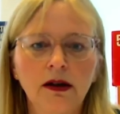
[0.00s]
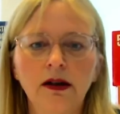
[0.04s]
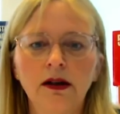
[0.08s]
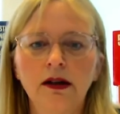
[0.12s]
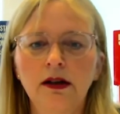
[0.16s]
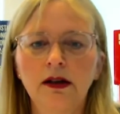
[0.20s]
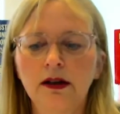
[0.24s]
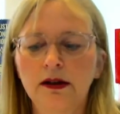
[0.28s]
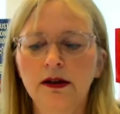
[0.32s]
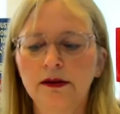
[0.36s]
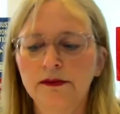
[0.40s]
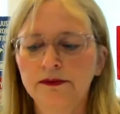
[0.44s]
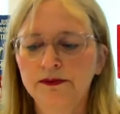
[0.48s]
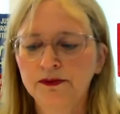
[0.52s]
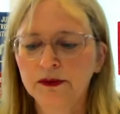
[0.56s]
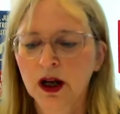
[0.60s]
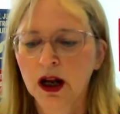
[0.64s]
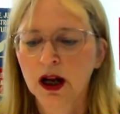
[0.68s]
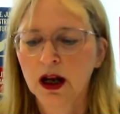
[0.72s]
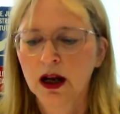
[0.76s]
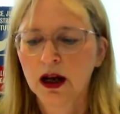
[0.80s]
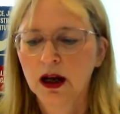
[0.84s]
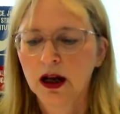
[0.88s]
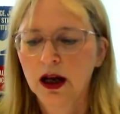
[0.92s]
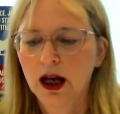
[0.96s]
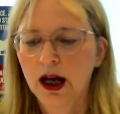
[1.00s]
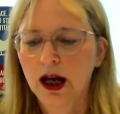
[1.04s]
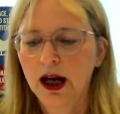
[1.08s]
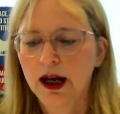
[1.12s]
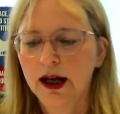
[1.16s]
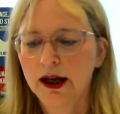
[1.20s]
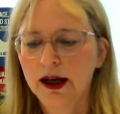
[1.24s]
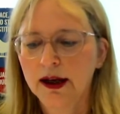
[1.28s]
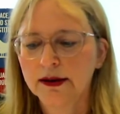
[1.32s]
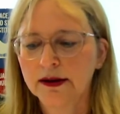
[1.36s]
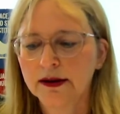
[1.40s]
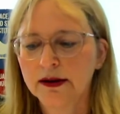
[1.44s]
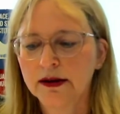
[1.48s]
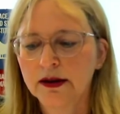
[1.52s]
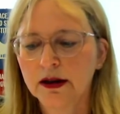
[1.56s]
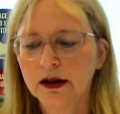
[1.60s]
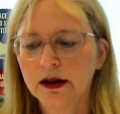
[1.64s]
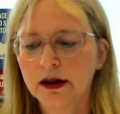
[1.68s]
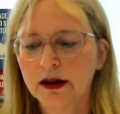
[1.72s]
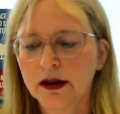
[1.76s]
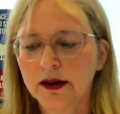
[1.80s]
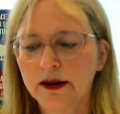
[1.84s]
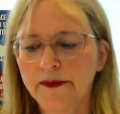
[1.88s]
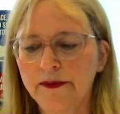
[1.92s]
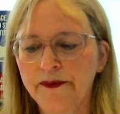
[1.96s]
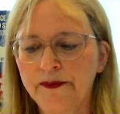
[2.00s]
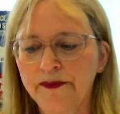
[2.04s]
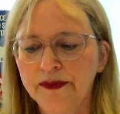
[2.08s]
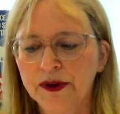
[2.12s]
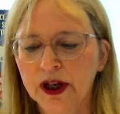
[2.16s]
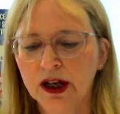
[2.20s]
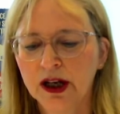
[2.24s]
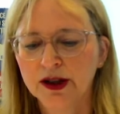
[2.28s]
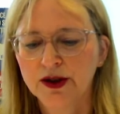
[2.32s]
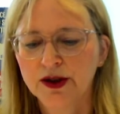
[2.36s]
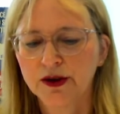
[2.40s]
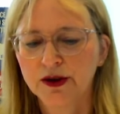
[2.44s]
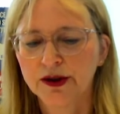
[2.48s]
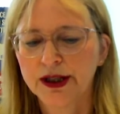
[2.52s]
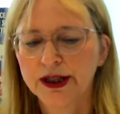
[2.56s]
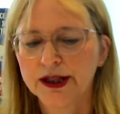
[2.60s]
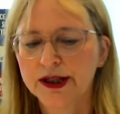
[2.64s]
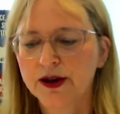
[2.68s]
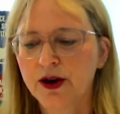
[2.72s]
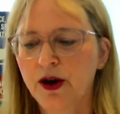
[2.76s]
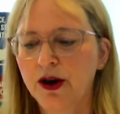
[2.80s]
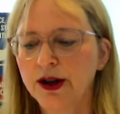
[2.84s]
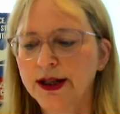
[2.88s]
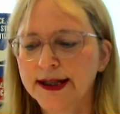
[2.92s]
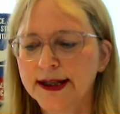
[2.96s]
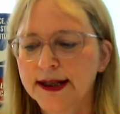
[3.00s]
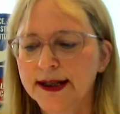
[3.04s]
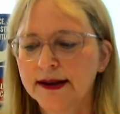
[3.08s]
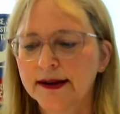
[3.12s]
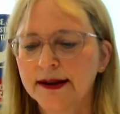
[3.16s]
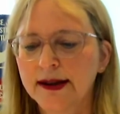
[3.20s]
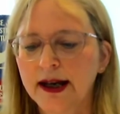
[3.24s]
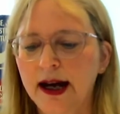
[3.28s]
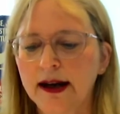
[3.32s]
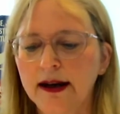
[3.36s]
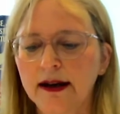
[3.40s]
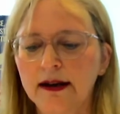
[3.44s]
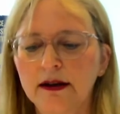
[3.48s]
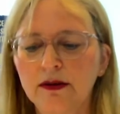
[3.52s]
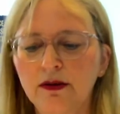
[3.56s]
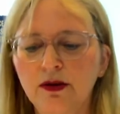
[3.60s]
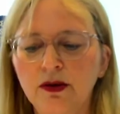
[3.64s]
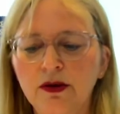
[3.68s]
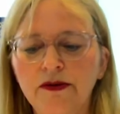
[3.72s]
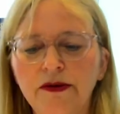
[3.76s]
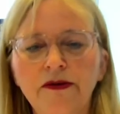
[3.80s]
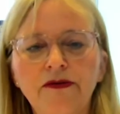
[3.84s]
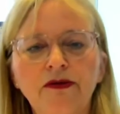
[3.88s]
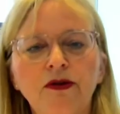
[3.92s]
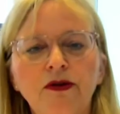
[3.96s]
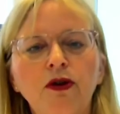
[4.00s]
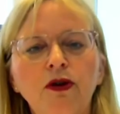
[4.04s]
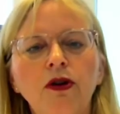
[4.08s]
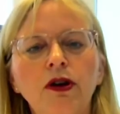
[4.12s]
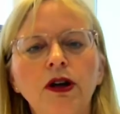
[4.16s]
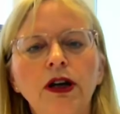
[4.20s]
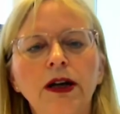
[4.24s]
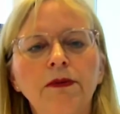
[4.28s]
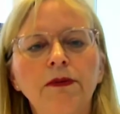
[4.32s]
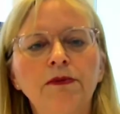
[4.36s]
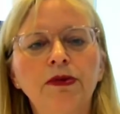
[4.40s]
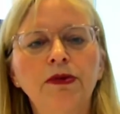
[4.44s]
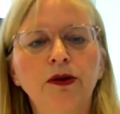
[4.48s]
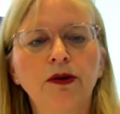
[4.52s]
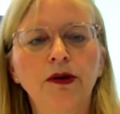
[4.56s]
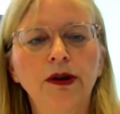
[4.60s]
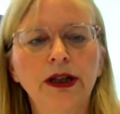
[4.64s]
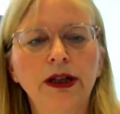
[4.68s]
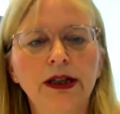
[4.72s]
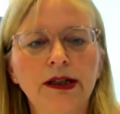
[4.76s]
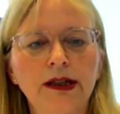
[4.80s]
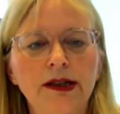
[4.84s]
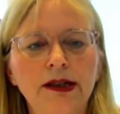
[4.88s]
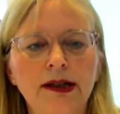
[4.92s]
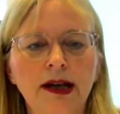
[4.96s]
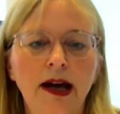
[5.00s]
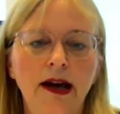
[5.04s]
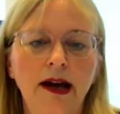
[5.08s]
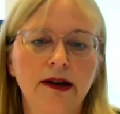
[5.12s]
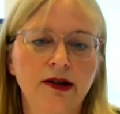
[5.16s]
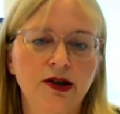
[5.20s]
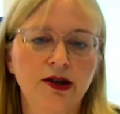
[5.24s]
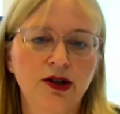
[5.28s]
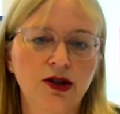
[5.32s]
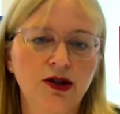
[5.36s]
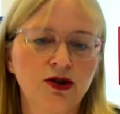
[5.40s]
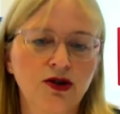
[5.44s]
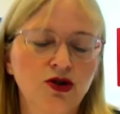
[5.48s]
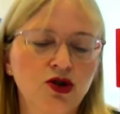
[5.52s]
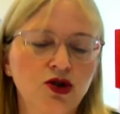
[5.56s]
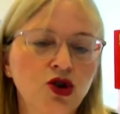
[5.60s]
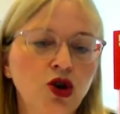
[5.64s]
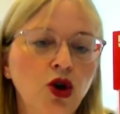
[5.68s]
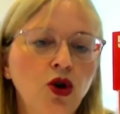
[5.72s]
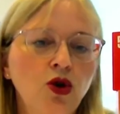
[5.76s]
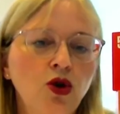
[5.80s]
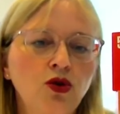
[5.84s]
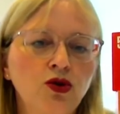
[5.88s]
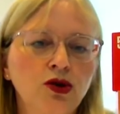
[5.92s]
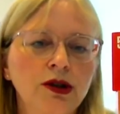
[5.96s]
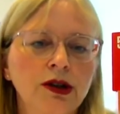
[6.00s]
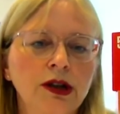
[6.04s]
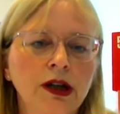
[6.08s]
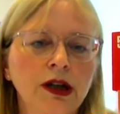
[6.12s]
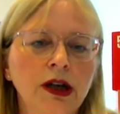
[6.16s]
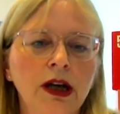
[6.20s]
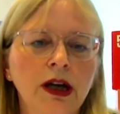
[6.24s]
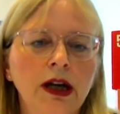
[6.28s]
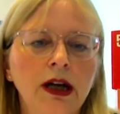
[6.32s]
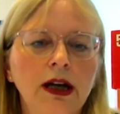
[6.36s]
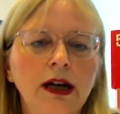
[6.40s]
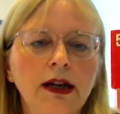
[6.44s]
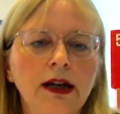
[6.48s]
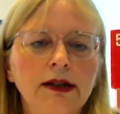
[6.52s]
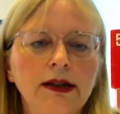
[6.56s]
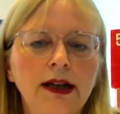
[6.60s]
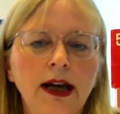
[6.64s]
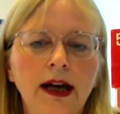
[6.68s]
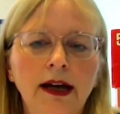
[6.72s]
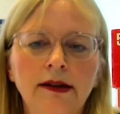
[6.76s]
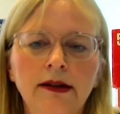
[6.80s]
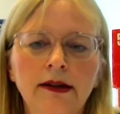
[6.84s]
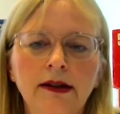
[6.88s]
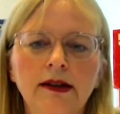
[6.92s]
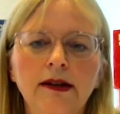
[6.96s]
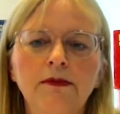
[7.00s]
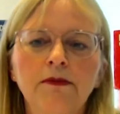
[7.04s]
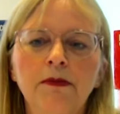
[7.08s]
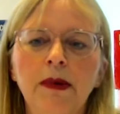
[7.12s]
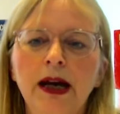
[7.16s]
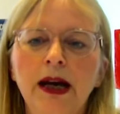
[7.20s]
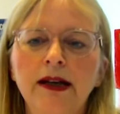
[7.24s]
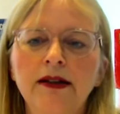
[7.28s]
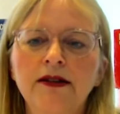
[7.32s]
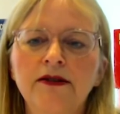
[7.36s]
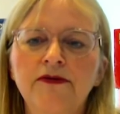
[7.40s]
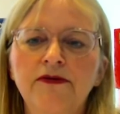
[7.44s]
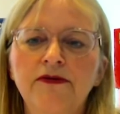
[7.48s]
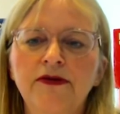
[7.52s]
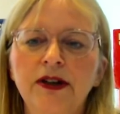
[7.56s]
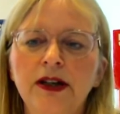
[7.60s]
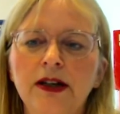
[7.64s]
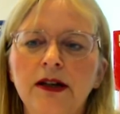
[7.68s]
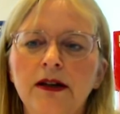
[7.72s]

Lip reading: So this constant dialogue with all employees has shown that it makes